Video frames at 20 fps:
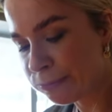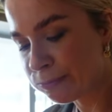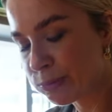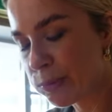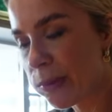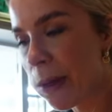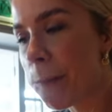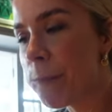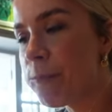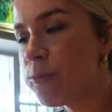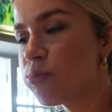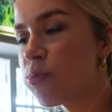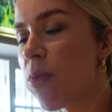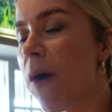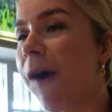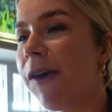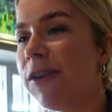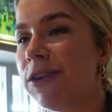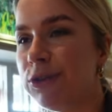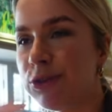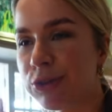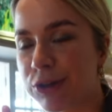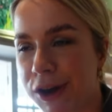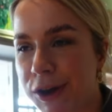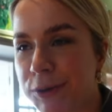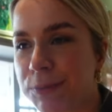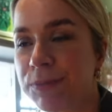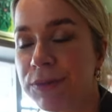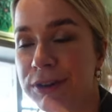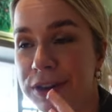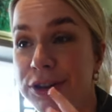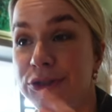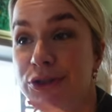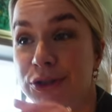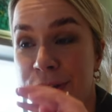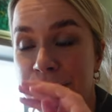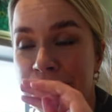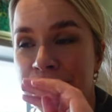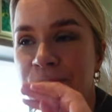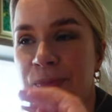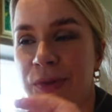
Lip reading: And you go, literally,